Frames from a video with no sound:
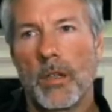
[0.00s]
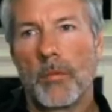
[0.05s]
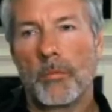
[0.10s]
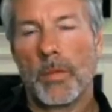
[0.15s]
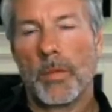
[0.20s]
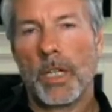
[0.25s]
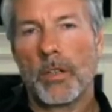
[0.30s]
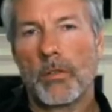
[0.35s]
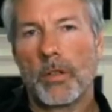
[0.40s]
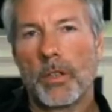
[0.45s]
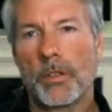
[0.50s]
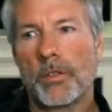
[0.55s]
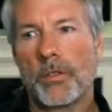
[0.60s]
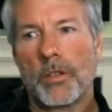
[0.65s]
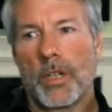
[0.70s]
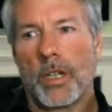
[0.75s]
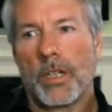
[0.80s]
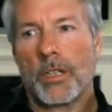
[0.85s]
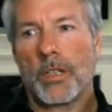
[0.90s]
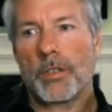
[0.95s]

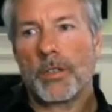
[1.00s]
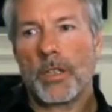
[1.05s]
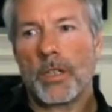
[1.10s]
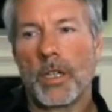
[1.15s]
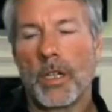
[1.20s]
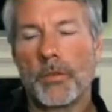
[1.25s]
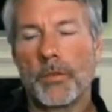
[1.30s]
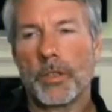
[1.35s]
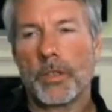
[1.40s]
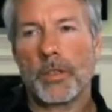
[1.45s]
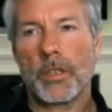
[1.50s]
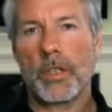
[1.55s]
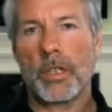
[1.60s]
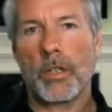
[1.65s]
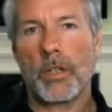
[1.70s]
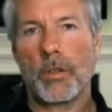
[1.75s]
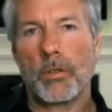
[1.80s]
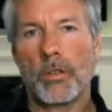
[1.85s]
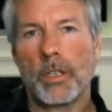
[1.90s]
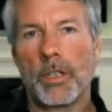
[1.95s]
MicroStrategy
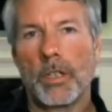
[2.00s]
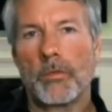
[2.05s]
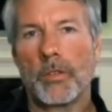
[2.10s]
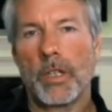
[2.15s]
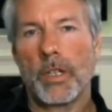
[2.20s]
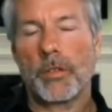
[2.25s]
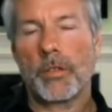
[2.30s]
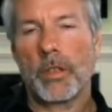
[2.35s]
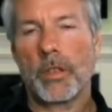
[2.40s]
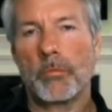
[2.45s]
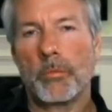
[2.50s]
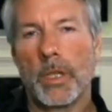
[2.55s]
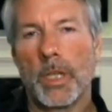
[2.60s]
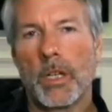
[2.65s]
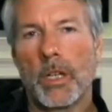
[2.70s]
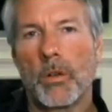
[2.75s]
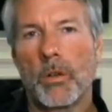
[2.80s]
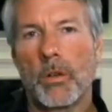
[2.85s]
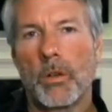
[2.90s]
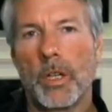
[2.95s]
obviously only invests in
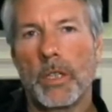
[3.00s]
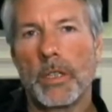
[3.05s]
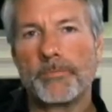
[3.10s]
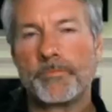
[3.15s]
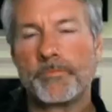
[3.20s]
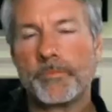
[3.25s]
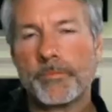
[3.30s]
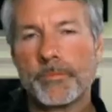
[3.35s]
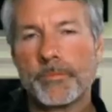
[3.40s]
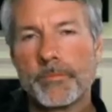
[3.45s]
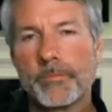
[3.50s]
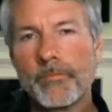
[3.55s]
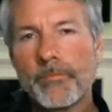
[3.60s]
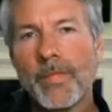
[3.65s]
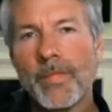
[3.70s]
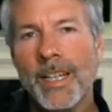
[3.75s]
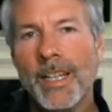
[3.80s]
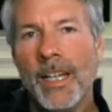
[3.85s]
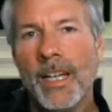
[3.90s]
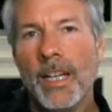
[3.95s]
Bitcoin.
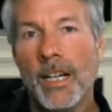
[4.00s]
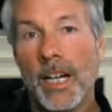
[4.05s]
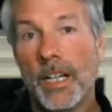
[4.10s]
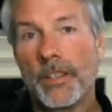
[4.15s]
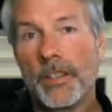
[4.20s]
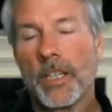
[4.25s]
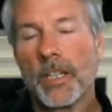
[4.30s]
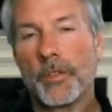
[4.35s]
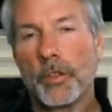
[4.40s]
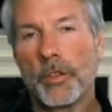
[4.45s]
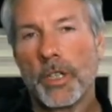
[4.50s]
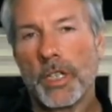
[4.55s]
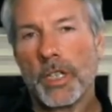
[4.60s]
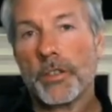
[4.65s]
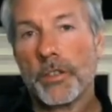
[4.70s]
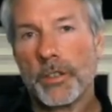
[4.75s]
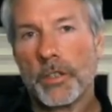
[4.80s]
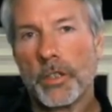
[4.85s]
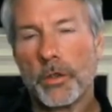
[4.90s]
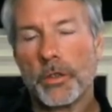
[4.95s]
I think if you're an
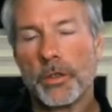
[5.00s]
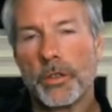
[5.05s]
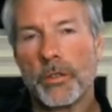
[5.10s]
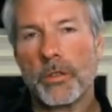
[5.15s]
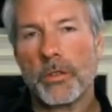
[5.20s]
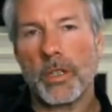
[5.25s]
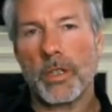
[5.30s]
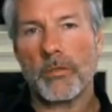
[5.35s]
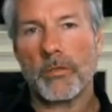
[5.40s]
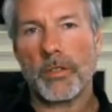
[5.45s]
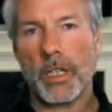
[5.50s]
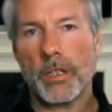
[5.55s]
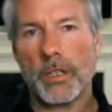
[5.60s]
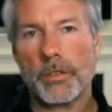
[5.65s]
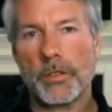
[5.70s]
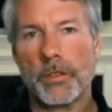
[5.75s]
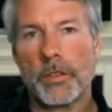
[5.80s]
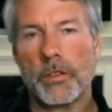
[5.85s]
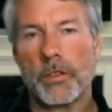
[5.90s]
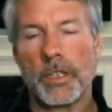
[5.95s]
institutional
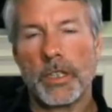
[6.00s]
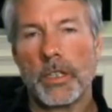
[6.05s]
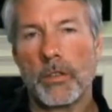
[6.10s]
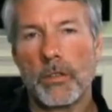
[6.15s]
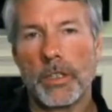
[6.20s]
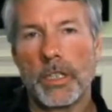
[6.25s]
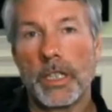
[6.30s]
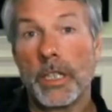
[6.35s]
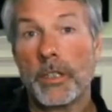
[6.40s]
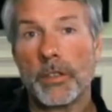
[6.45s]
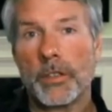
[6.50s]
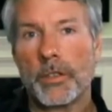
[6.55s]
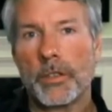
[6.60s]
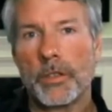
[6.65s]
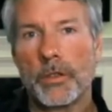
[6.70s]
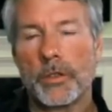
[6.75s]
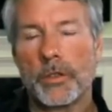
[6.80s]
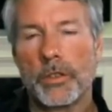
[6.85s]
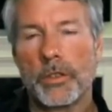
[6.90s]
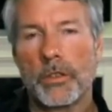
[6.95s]
investor, the only
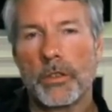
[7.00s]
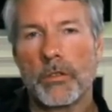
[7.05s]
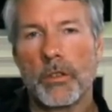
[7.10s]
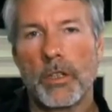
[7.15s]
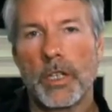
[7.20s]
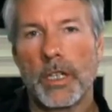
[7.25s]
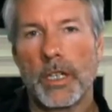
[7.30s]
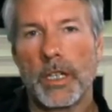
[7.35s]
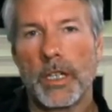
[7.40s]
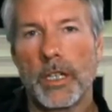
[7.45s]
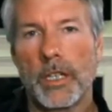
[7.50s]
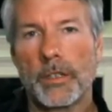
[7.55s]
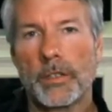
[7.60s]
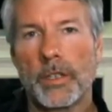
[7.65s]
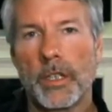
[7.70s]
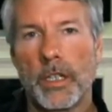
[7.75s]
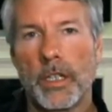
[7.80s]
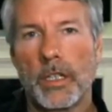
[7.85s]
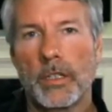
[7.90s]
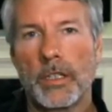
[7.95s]
institutional grade
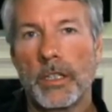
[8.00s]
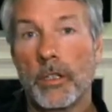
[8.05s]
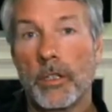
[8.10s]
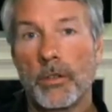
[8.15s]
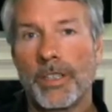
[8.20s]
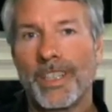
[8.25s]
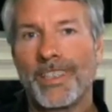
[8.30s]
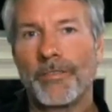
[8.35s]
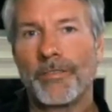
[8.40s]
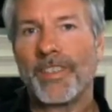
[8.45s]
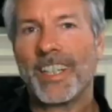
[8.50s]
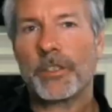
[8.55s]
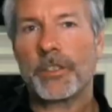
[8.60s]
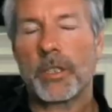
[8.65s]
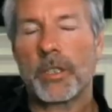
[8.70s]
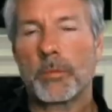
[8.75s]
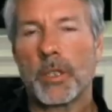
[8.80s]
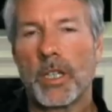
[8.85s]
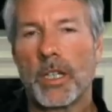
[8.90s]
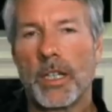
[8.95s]
asset, the only
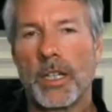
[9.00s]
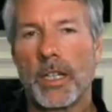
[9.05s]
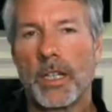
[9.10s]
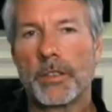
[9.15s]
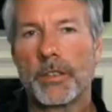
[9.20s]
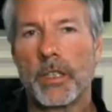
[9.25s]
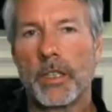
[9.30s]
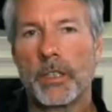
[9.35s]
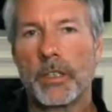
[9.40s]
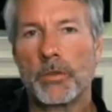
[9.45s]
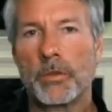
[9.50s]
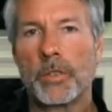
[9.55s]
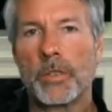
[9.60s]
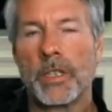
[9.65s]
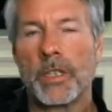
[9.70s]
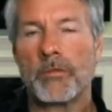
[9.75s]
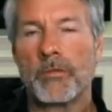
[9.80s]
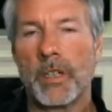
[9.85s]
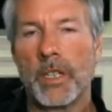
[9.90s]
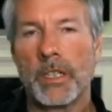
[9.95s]
investable asset you
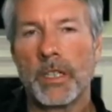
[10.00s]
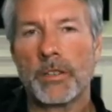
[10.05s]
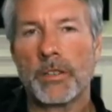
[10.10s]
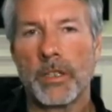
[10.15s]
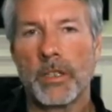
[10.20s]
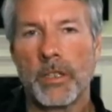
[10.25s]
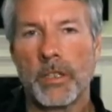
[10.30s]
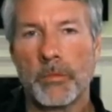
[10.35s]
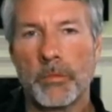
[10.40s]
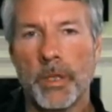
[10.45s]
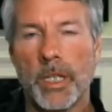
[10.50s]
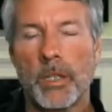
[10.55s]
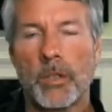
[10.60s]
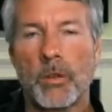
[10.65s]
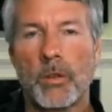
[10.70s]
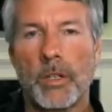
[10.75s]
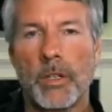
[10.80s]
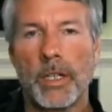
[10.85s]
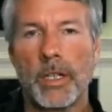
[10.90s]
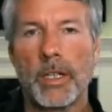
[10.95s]
can invest in is
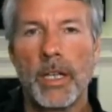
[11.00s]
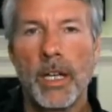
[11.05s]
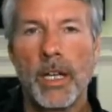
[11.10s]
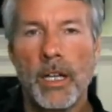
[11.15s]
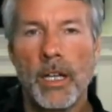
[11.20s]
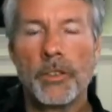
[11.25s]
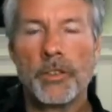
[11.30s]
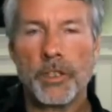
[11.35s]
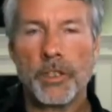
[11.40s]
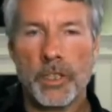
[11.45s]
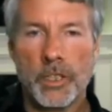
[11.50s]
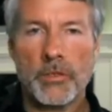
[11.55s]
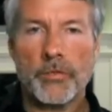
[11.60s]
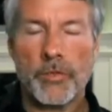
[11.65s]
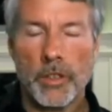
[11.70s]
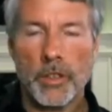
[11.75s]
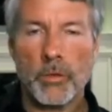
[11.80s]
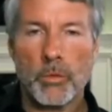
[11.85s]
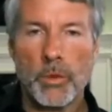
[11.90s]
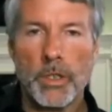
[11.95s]
Bitcoin, just
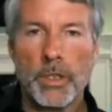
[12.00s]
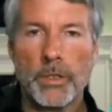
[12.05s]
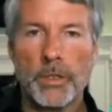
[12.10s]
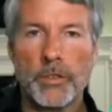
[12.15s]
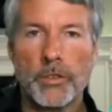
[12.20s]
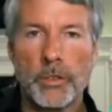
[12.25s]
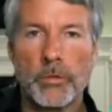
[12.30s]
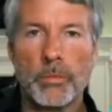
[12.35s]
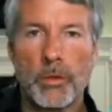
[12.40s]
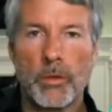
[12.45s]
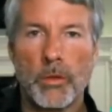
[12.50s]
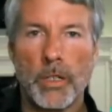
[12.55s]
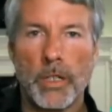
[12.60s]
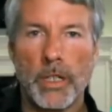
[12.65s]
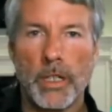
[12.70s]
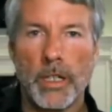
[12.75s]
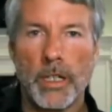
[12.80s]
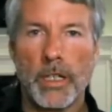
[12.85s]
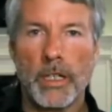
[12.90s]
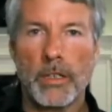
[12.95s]
for the reasons you
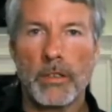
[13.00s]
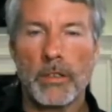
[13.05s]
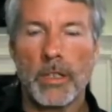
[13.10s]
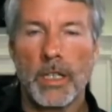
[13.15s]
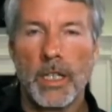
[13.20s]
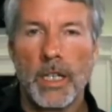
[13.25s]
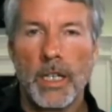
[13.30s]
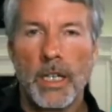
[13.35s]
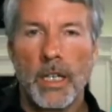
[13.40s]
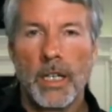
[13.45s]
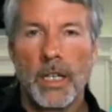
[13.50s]
pointed out.